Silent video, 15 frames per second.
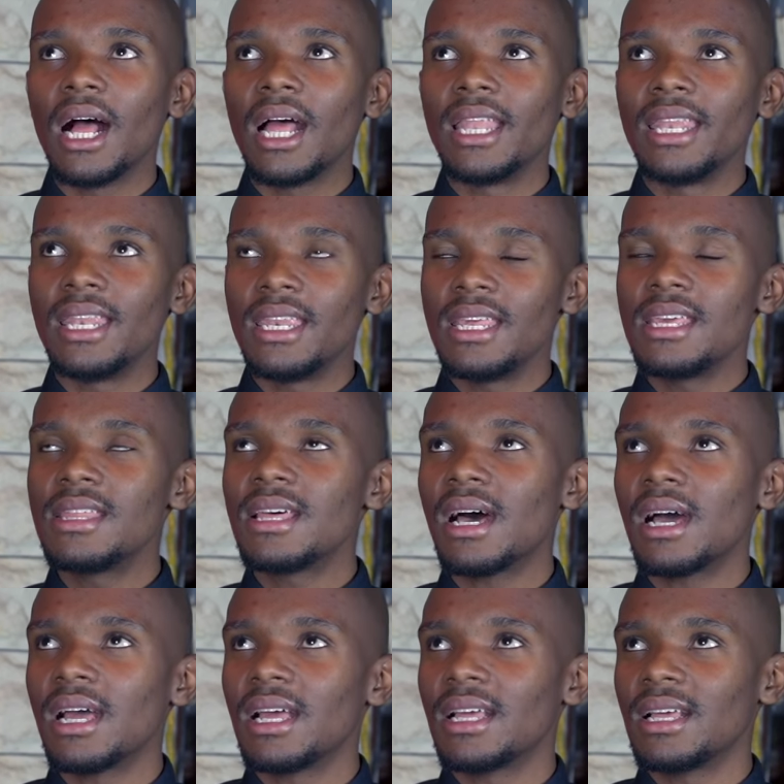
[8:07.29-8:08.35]

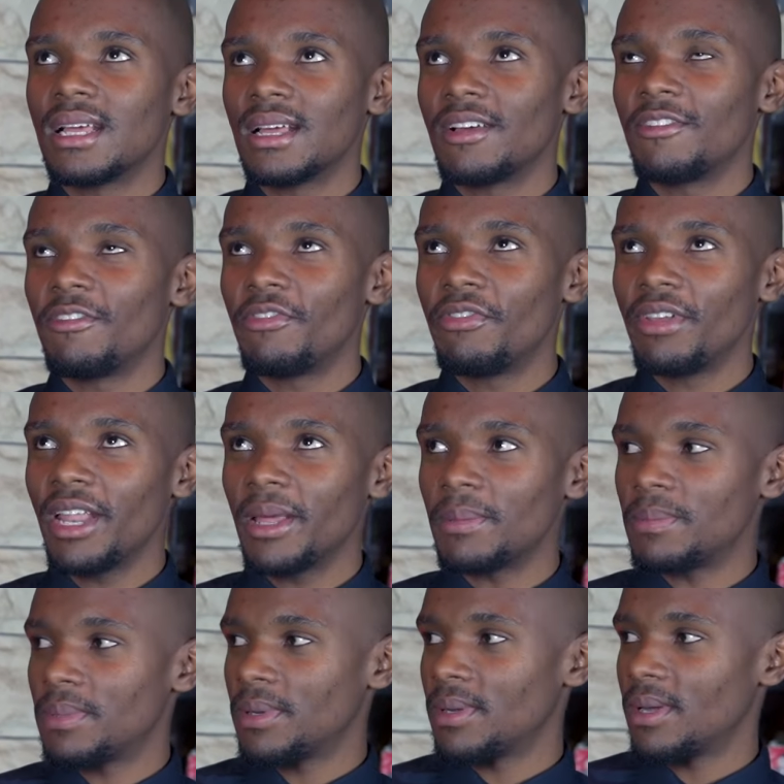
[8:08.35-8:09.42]
neither flip
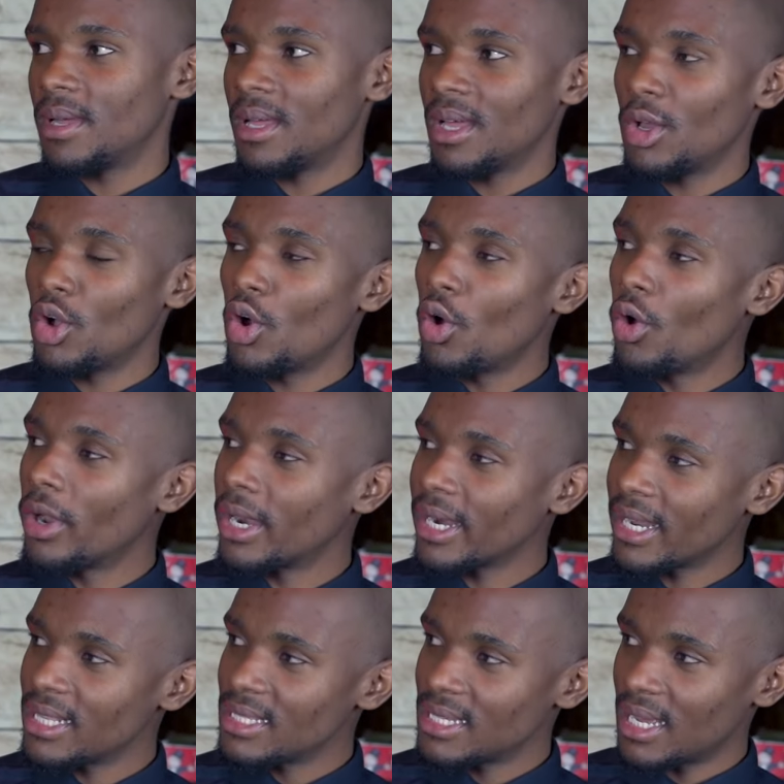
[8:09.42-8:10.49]
or
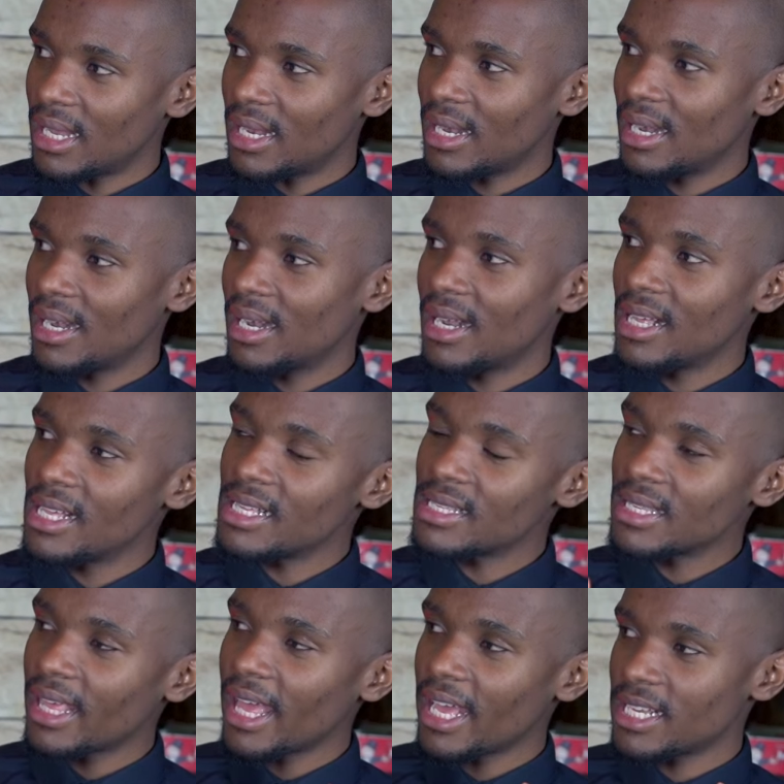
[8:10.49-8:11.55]
rental is
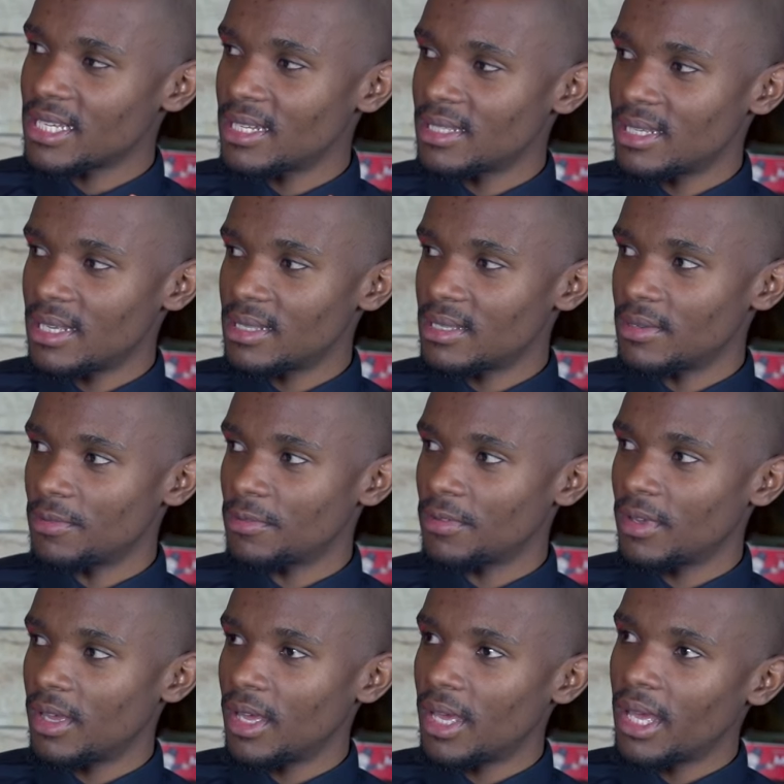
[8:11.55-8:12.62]
cash intensive.
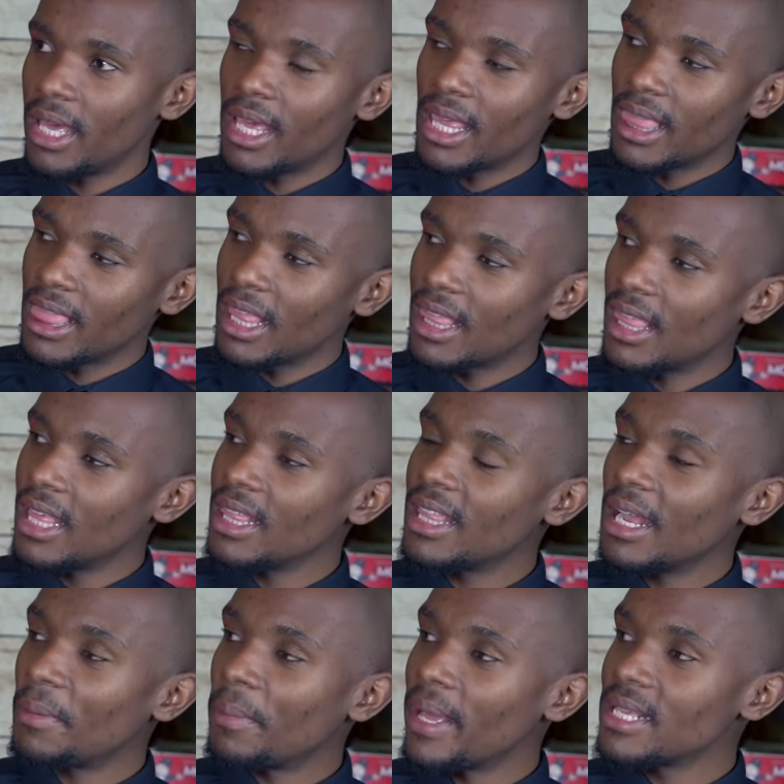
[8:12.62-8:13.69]
The thing
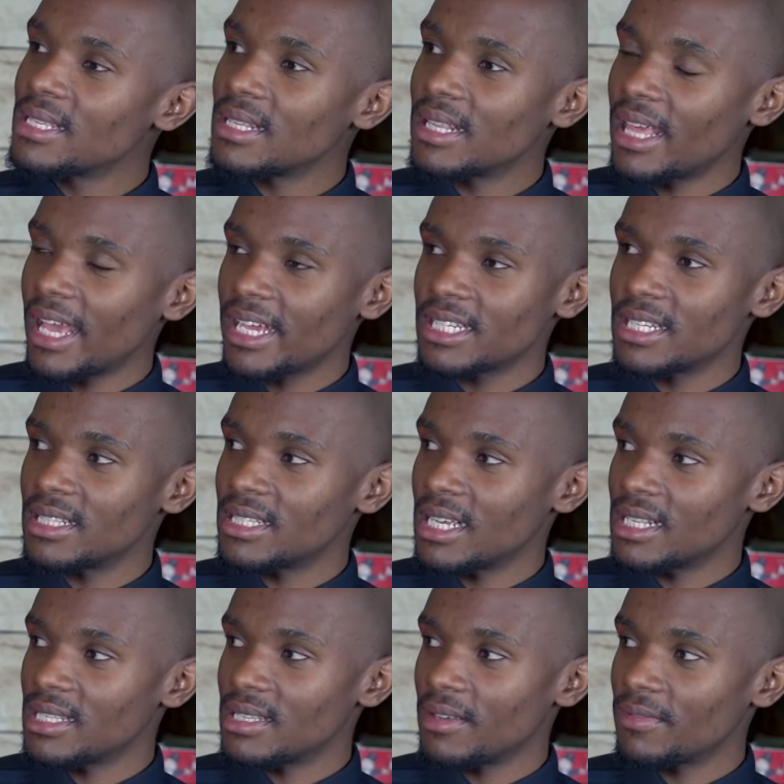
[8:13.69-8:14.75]
that makes it cash
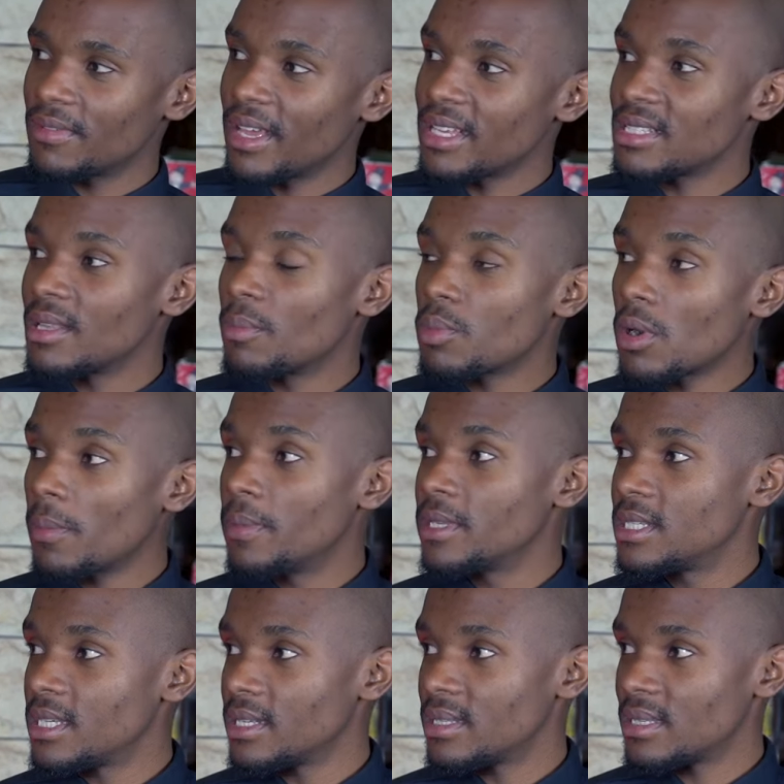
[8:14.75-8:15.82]
intensive is the
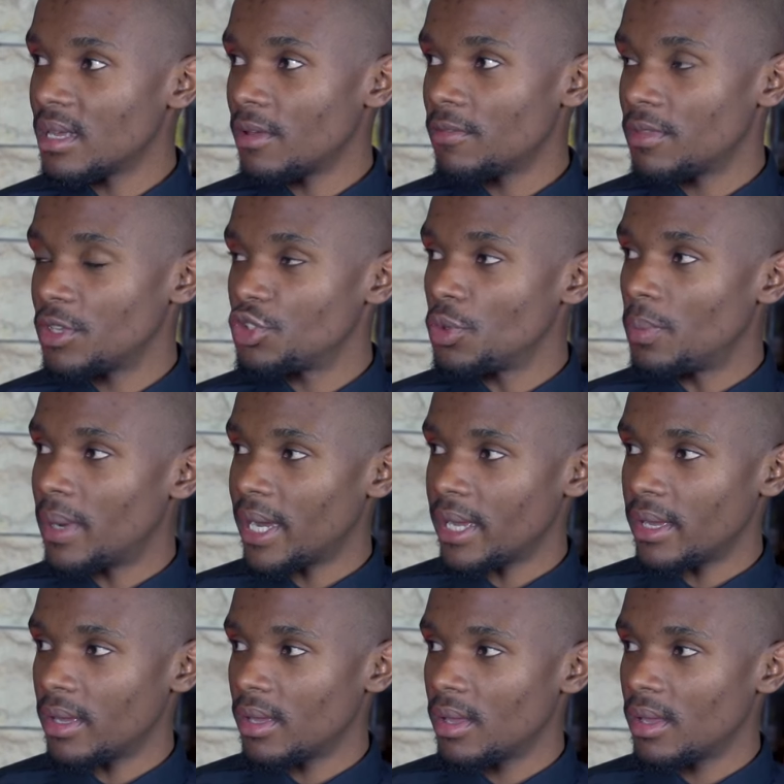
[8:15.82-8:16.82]
property itself that you're buying.